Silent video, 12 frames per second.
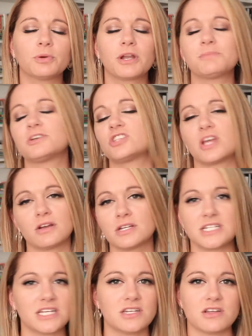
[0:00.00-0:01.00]
pretty much
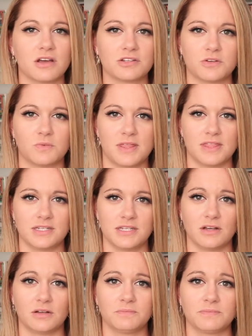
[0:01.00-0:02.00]
guaranteed not to win the
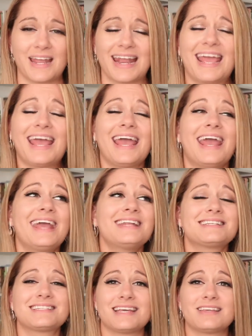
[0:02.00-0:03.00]
deal. And I, I hate
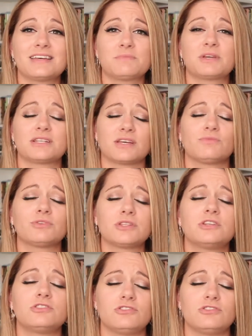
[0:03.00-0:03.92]
to say that because I really